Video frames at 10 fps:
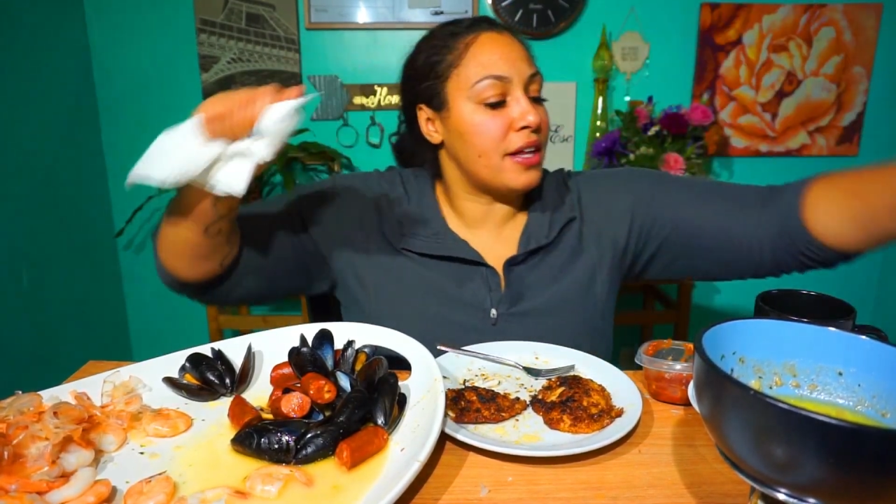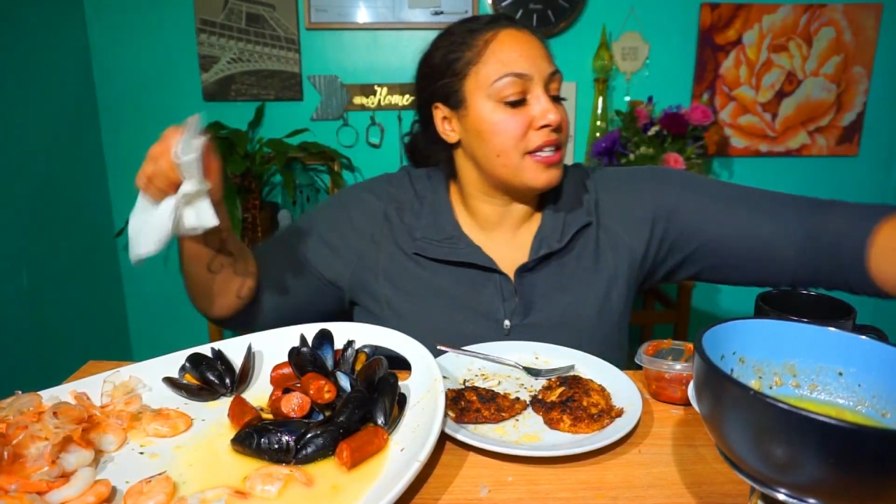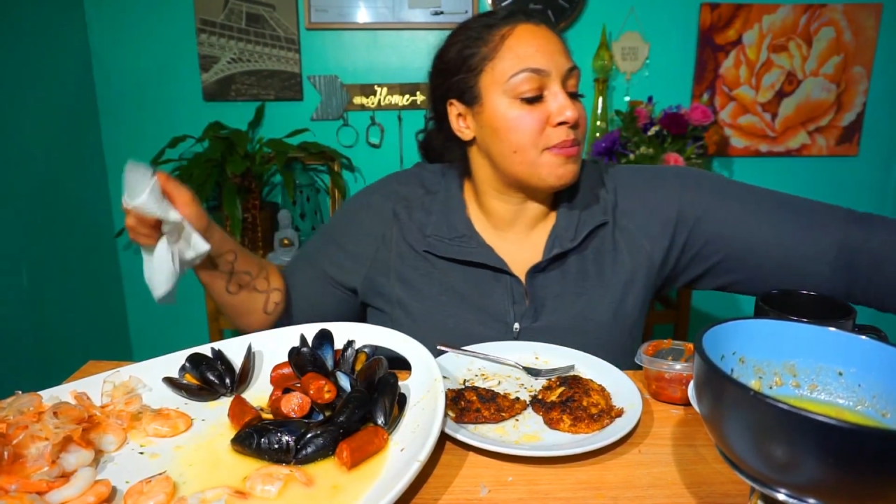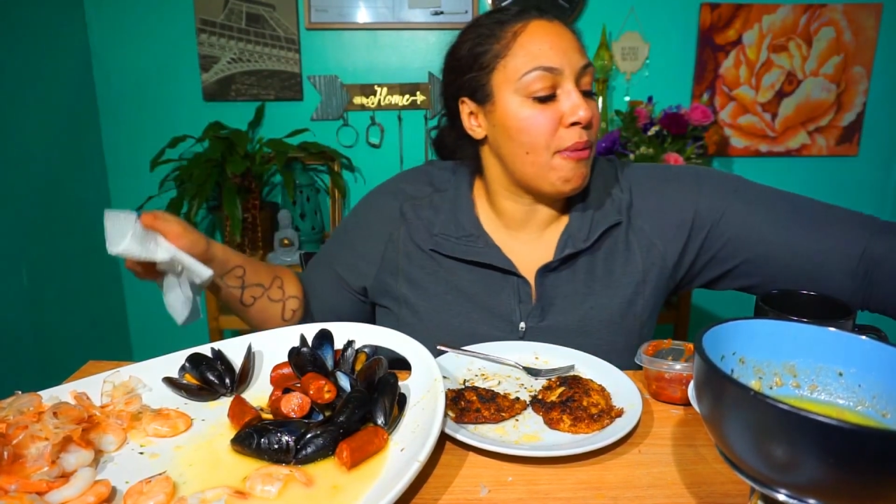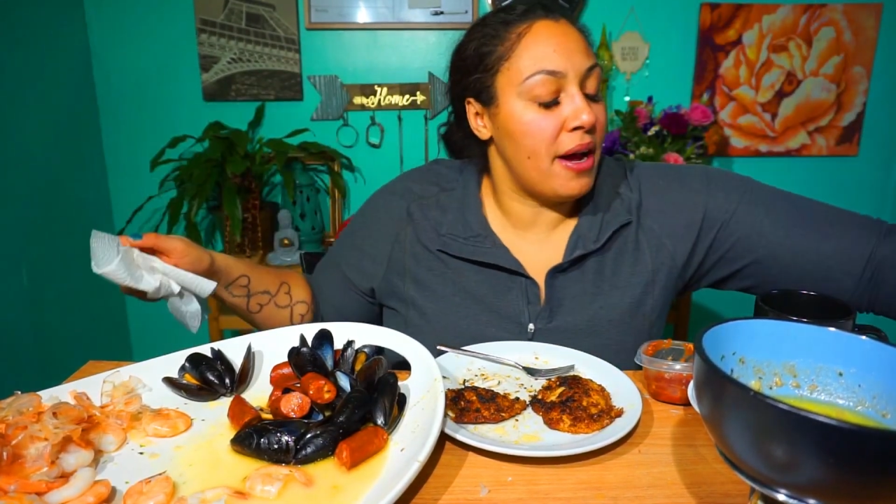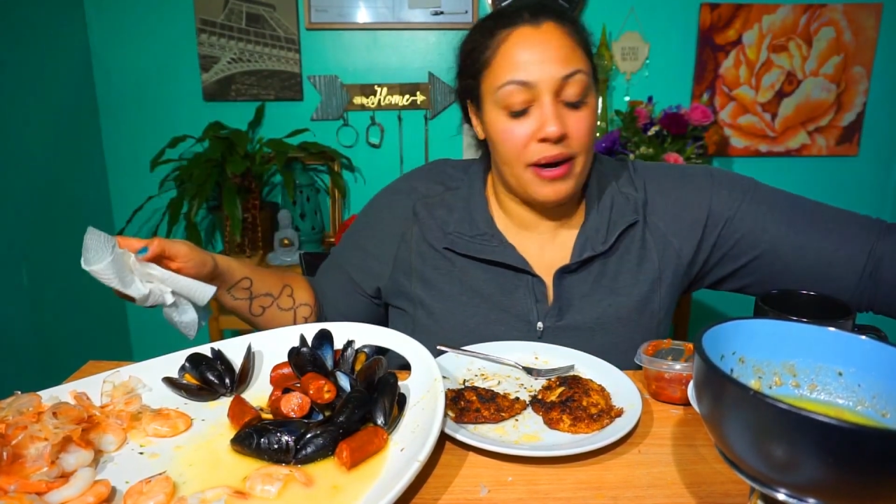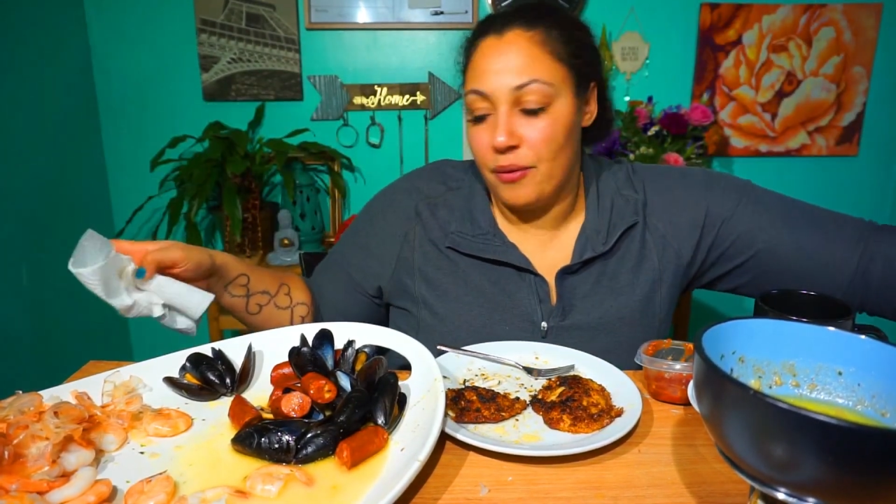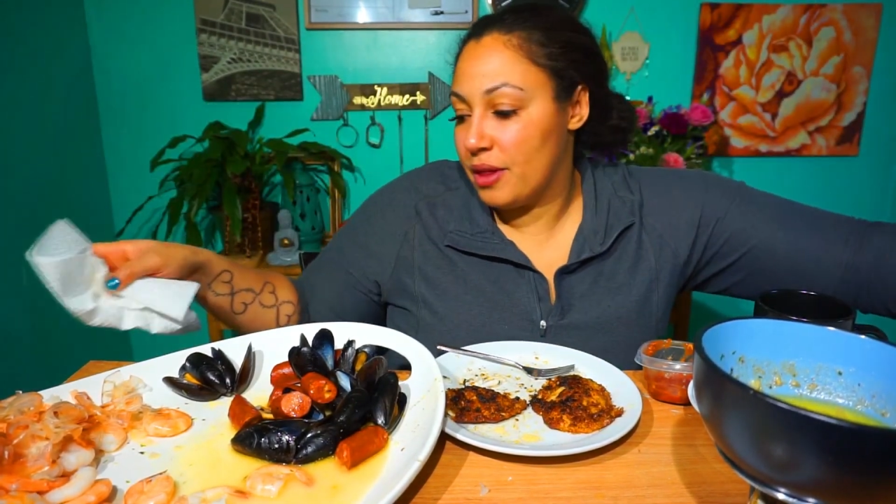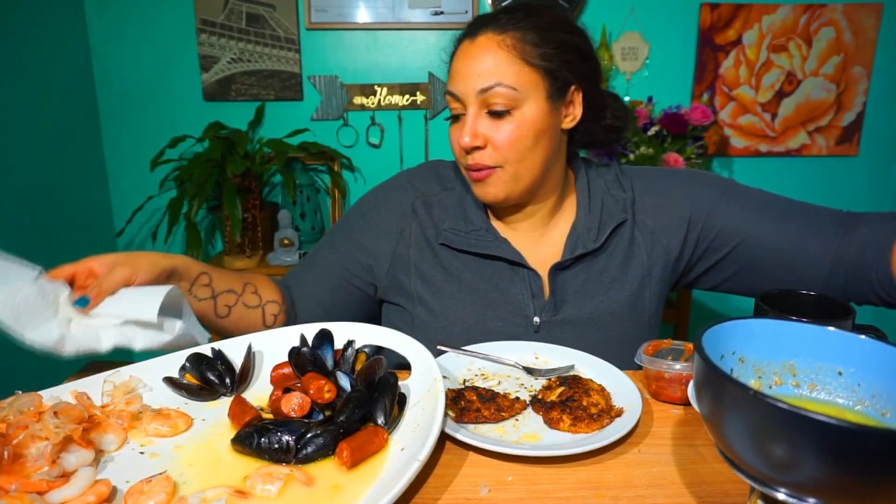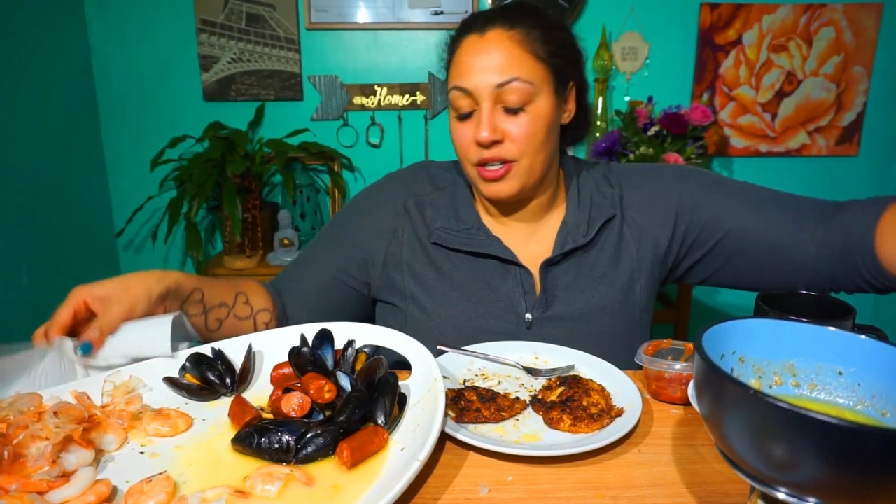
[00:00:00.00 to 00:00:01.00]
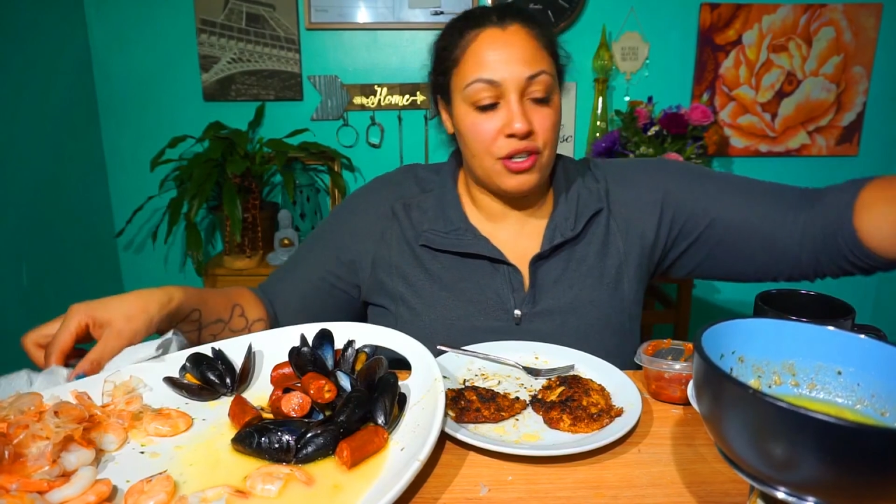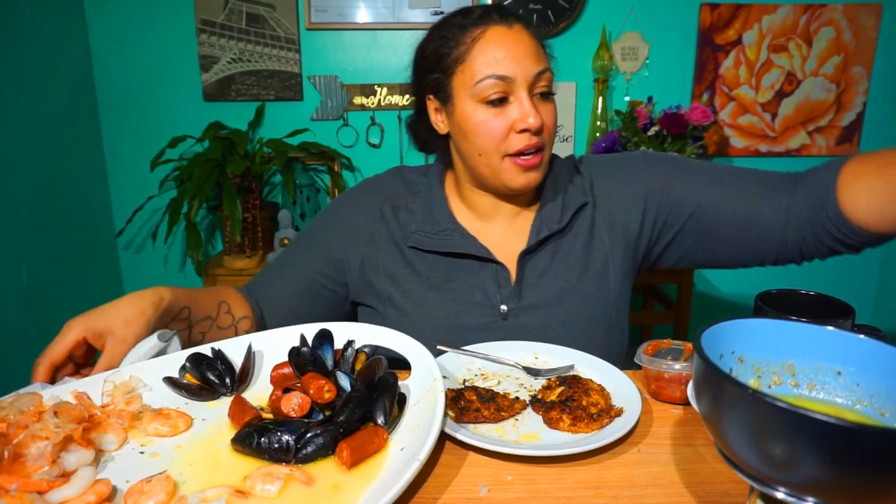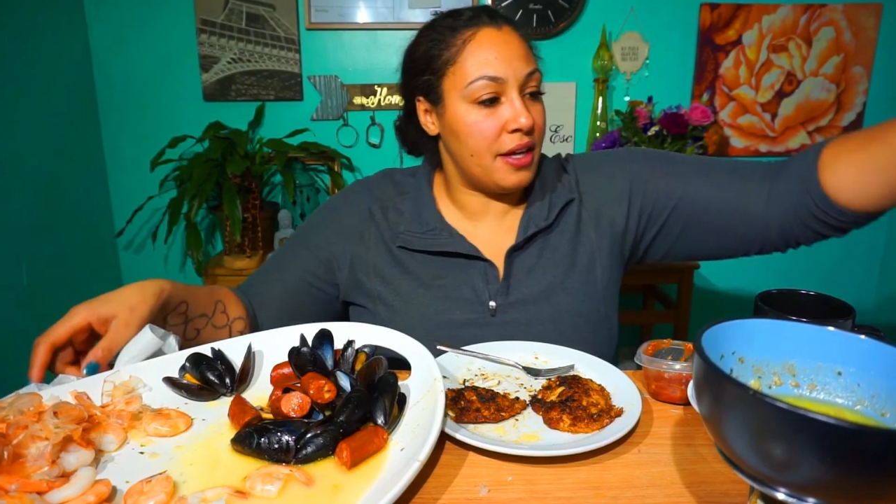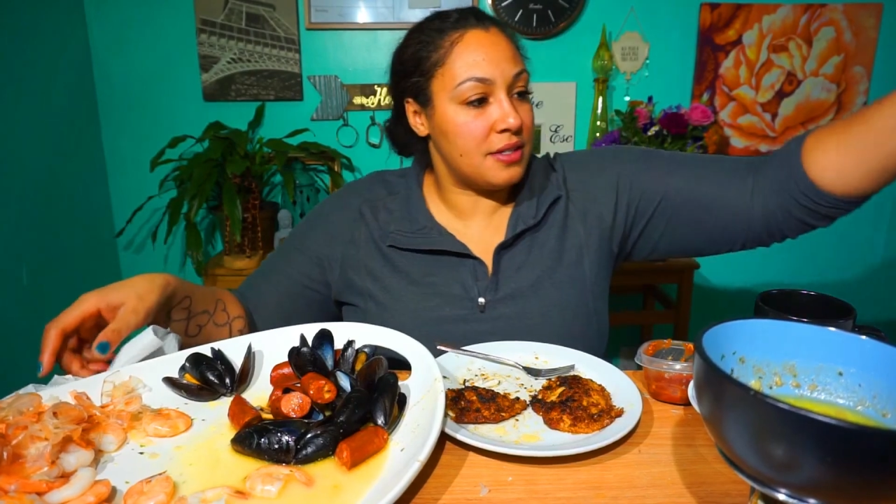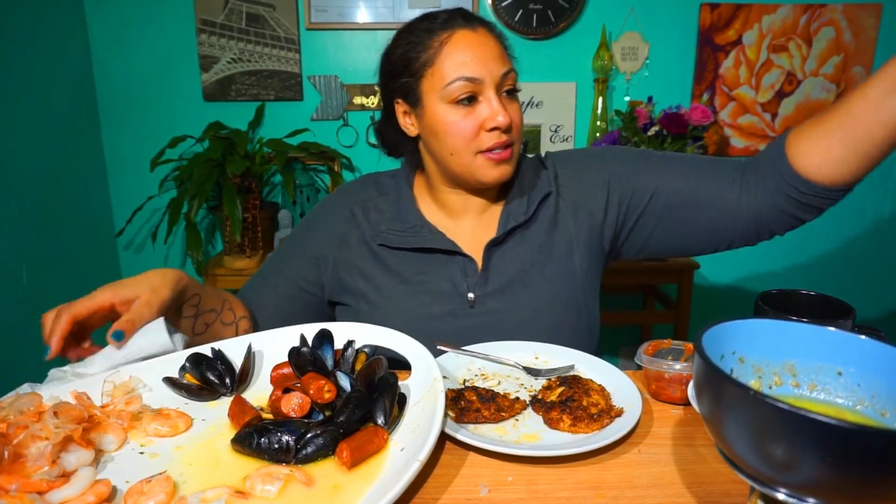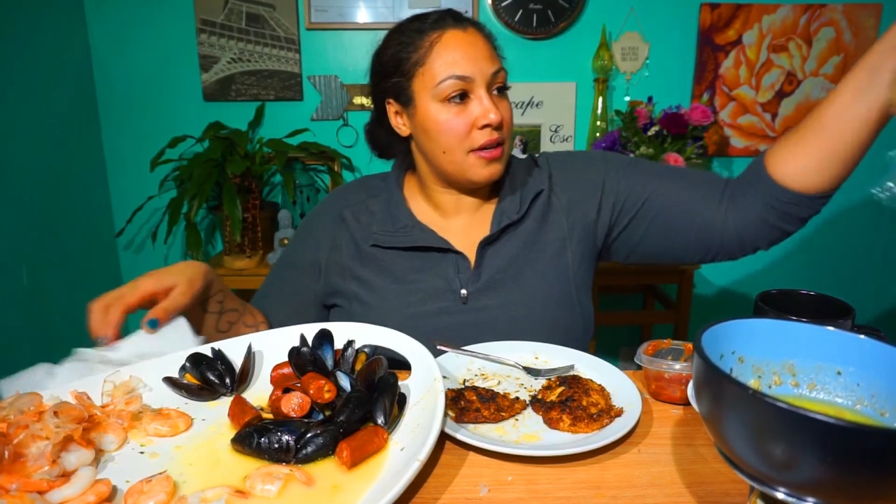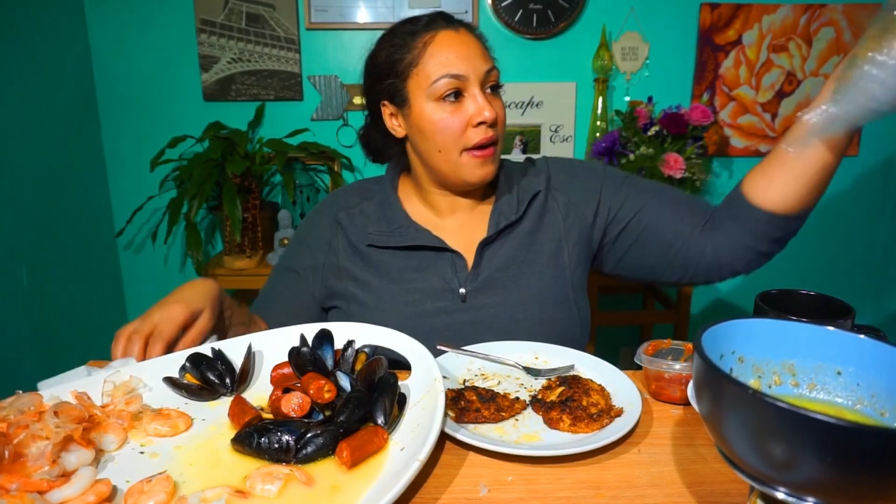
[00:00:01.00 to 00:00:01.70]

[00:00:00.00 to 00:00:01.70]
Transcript: this bread. I really want to try this.